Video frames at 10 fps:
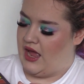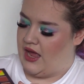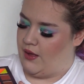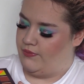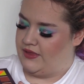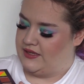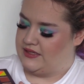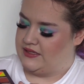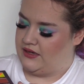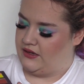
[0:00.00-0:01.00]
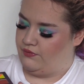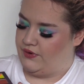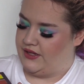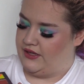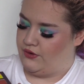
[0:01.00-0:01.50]
um, this is like a
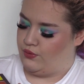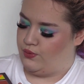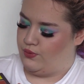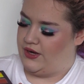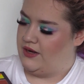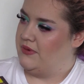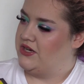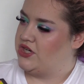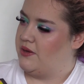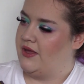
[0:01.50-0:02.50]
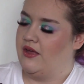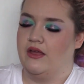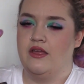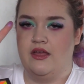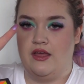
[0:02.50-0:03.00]
really creamy shimmer